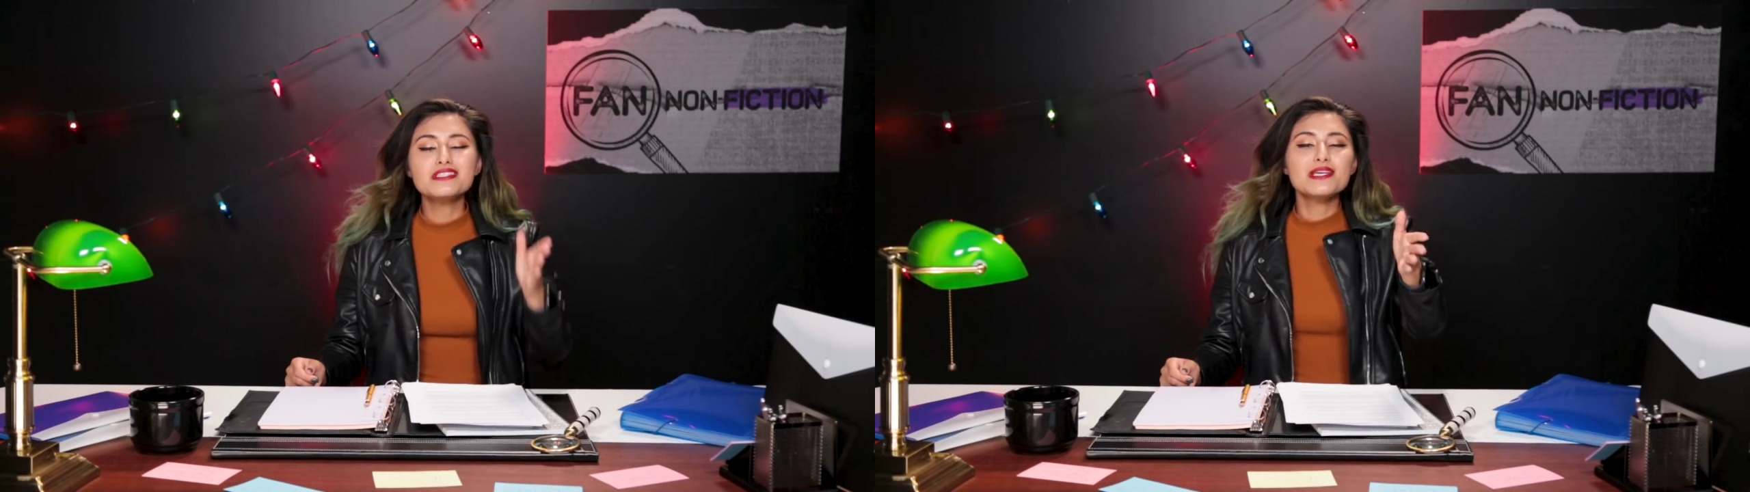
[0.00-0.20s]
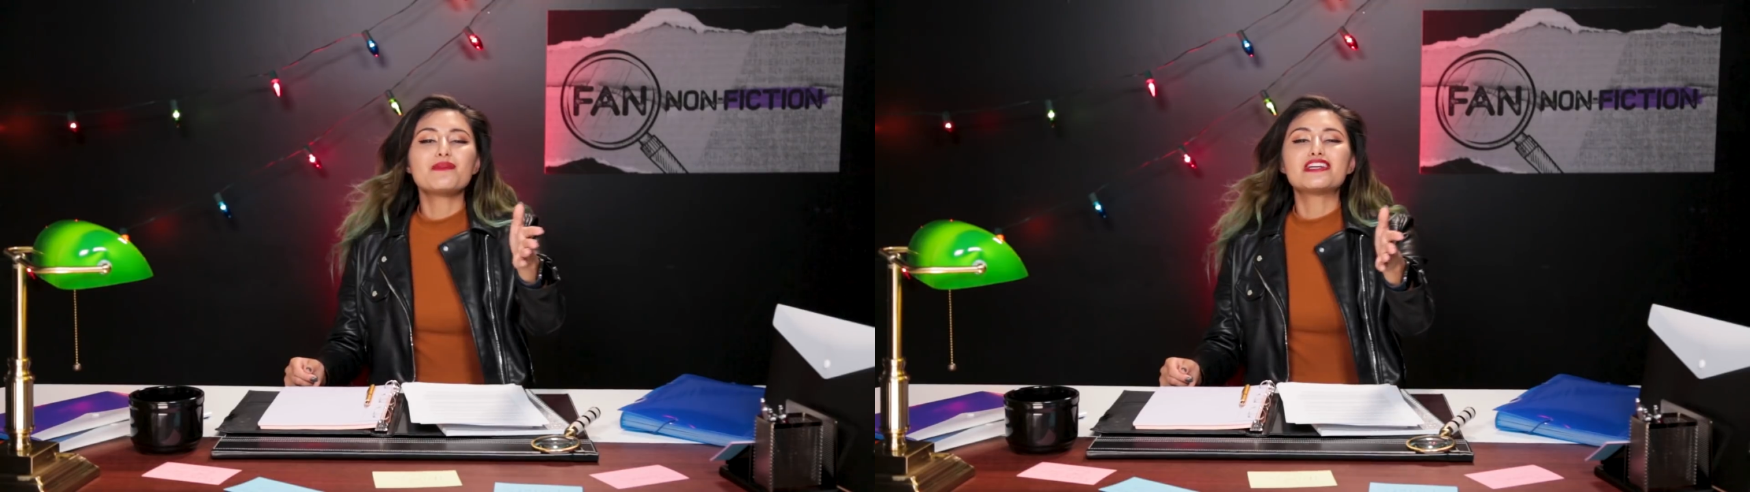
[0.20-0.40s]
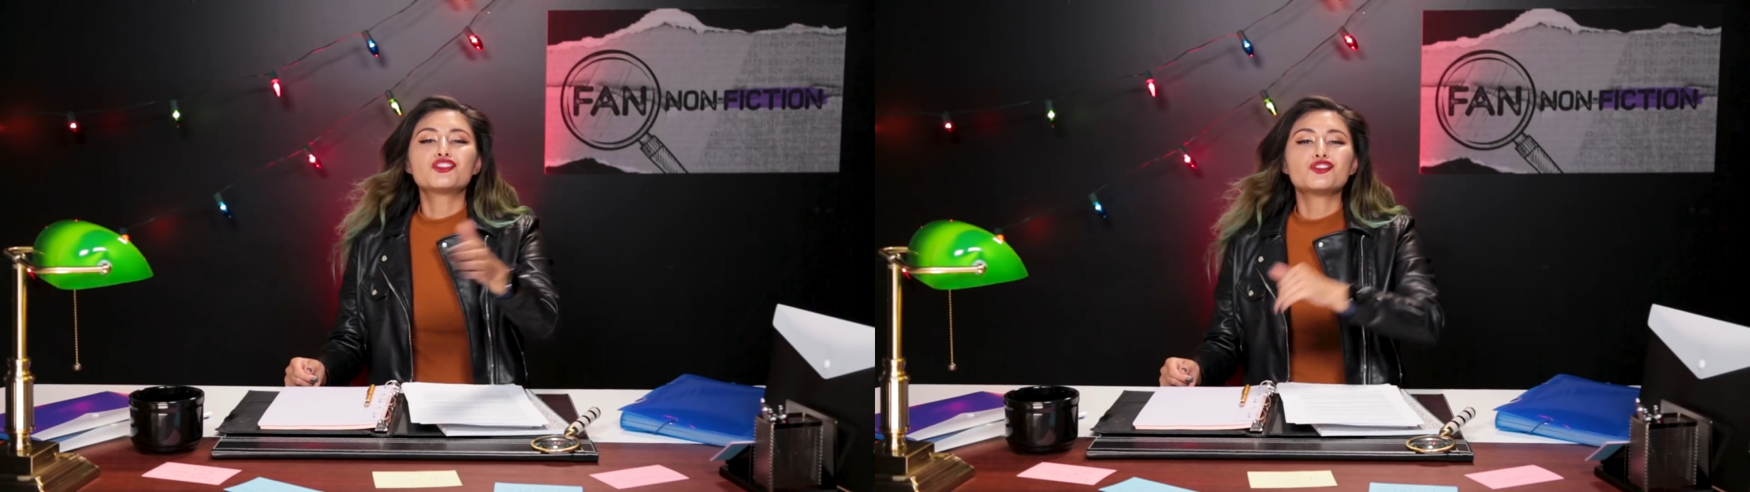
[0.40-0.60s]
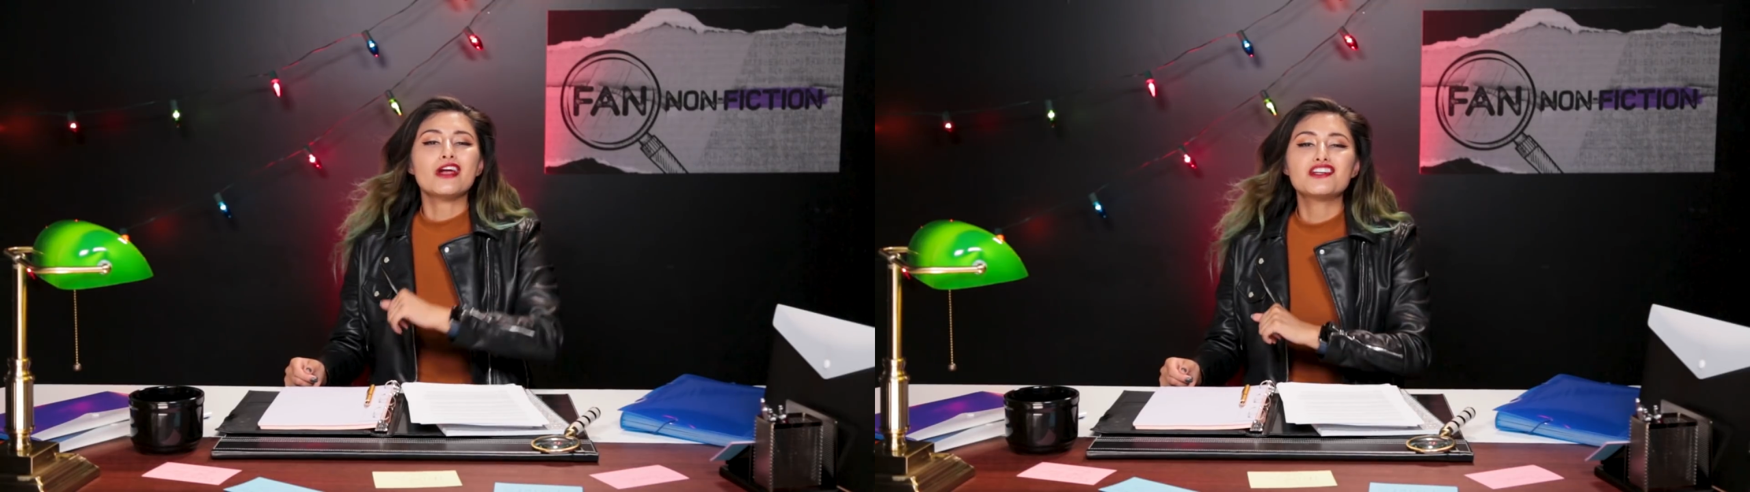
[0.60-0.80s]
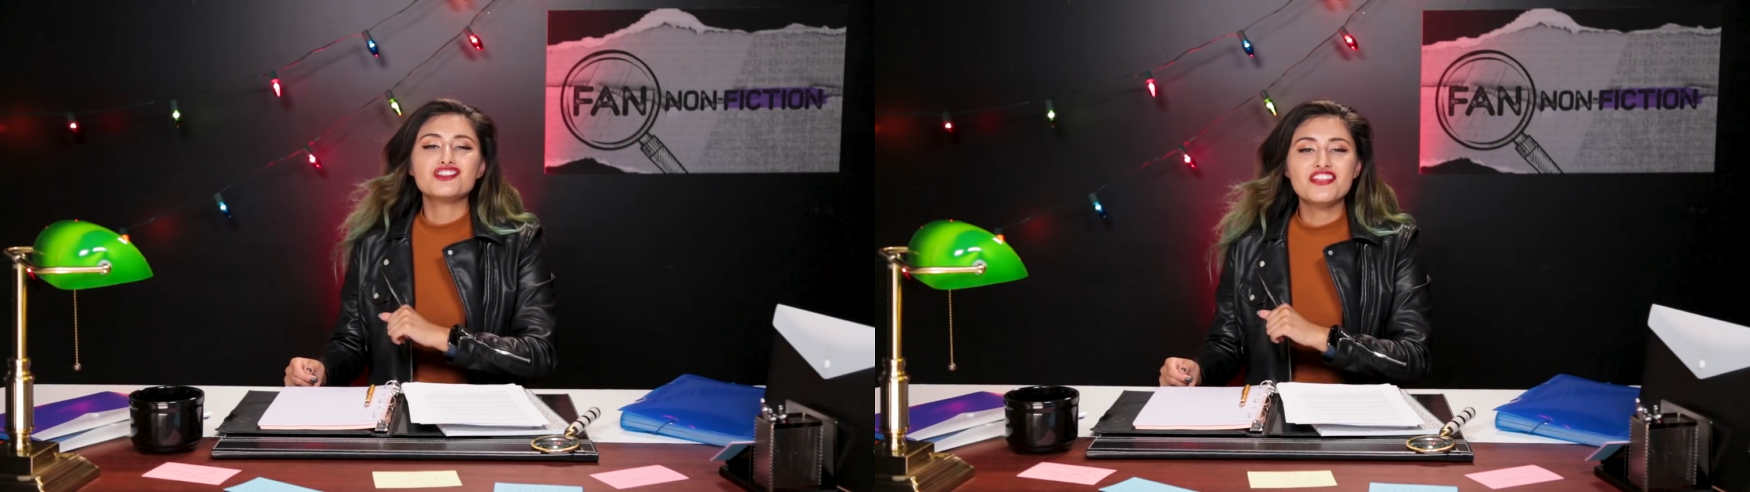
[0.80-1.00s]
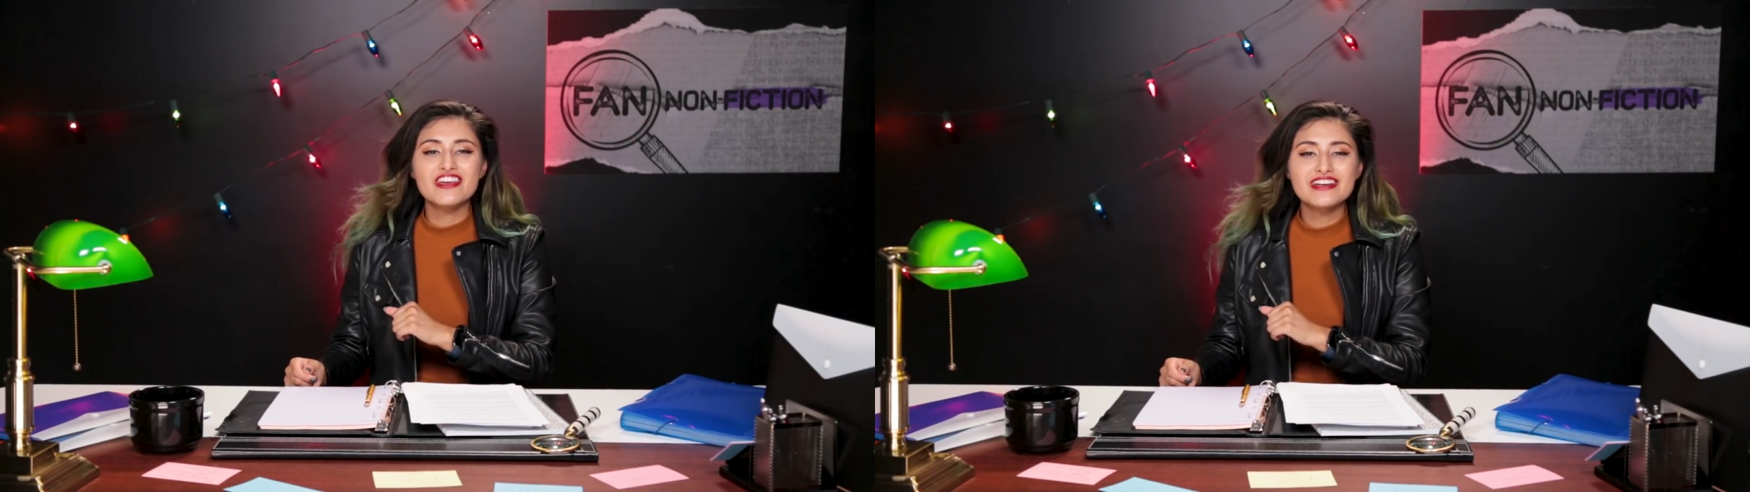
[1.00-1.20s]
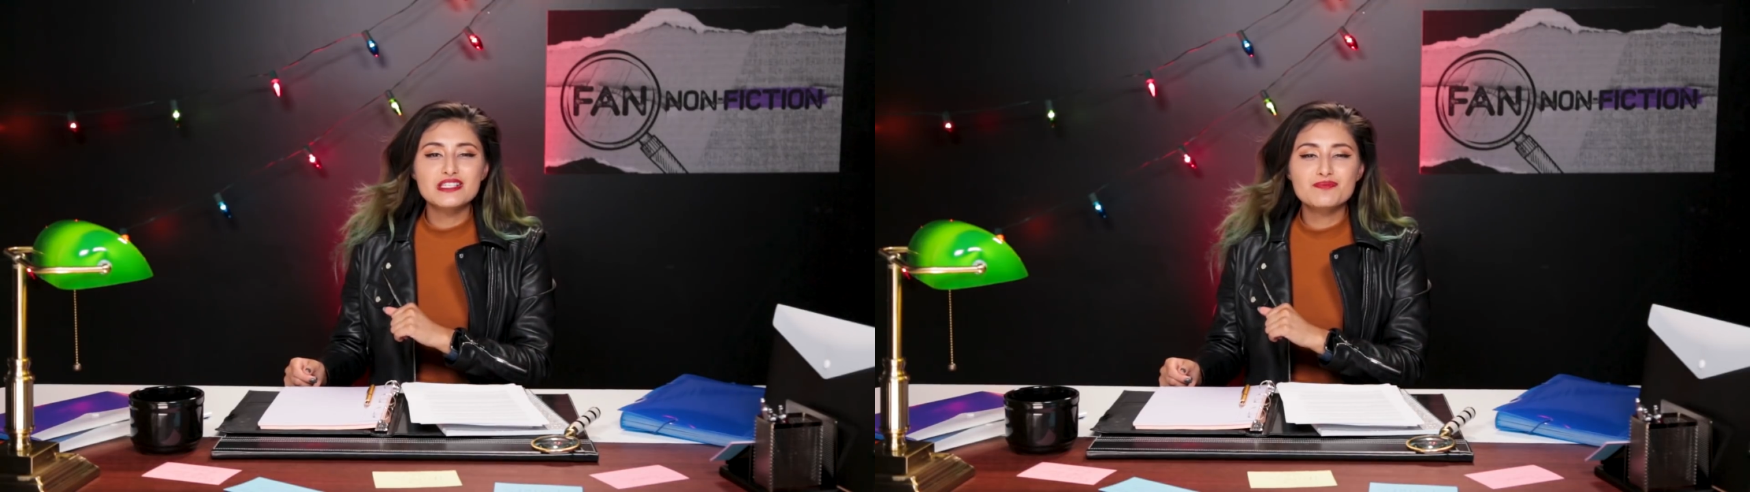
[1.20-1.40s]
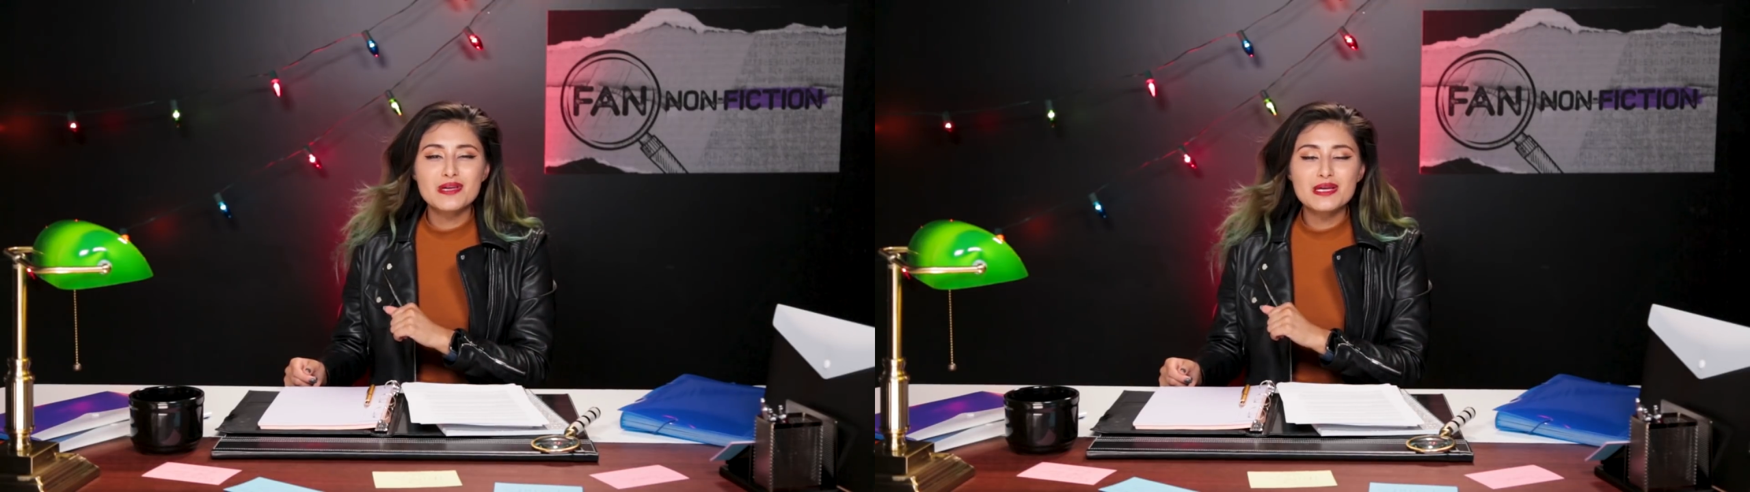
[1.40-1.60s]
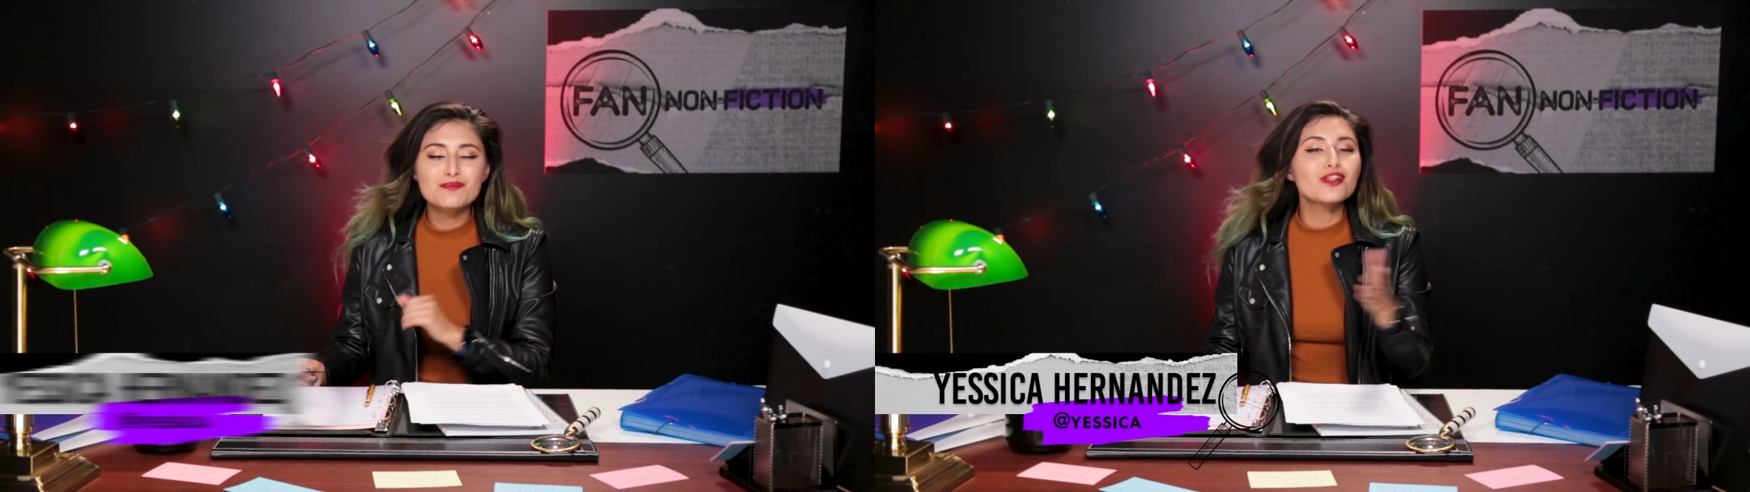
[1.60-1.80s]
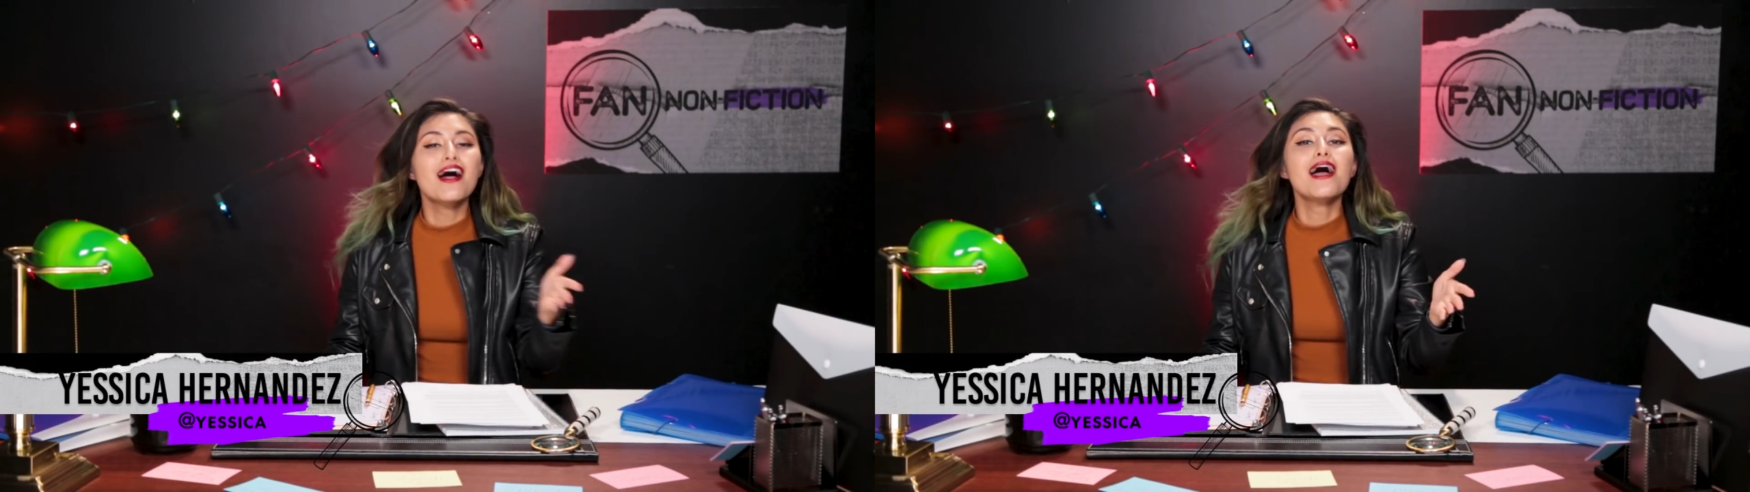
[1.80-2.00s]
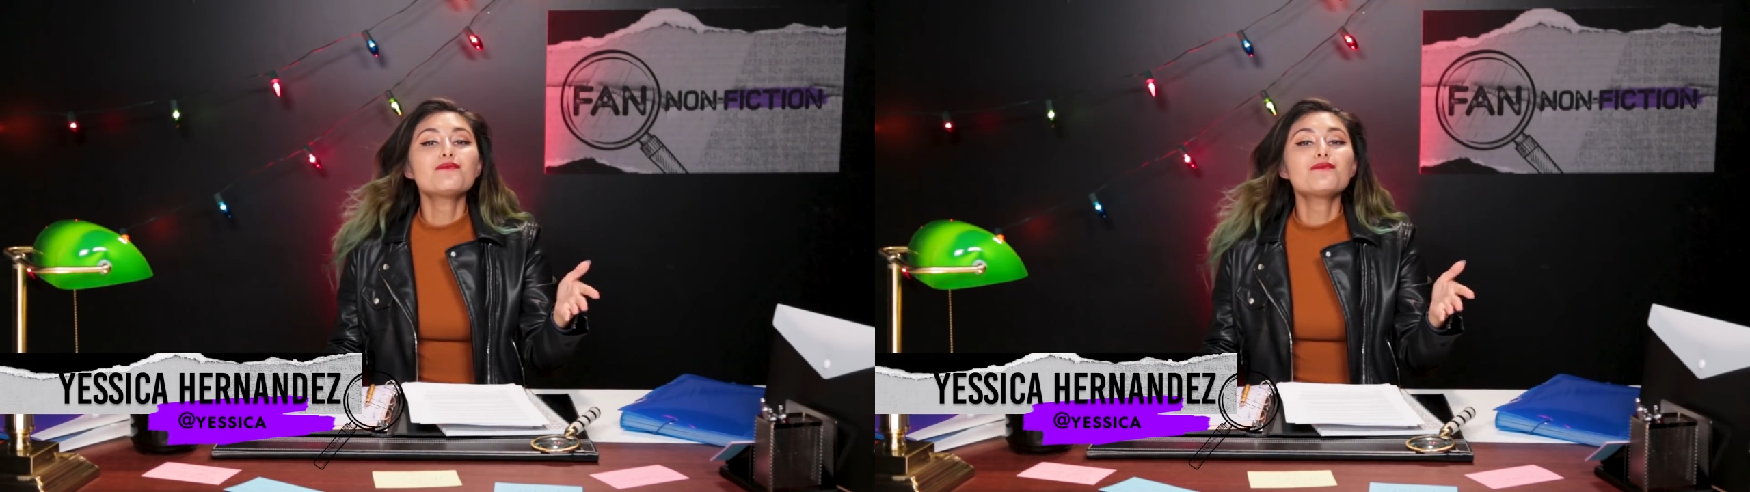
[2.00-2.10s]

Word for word: What's up, my Stranger Things people?